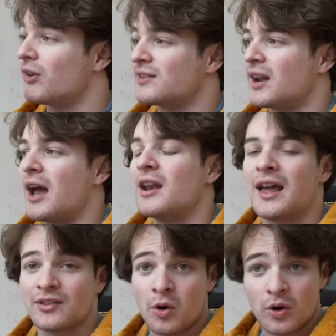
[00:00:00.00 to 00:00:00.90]
The reason I
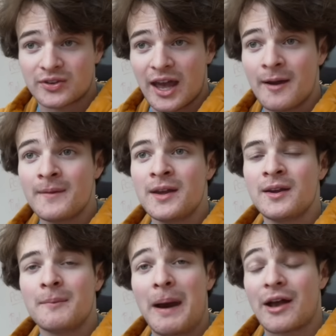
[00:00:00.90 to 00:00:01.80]
like the Corsair
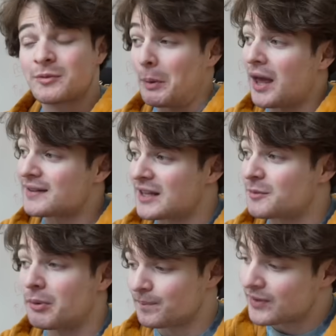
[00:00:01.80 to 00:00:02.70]
power supplies is
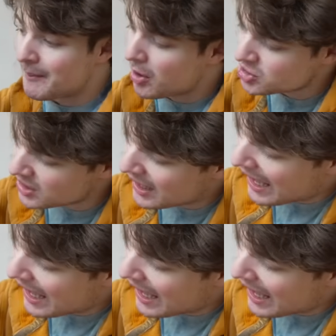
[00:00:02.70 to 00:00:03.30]
because they're modular,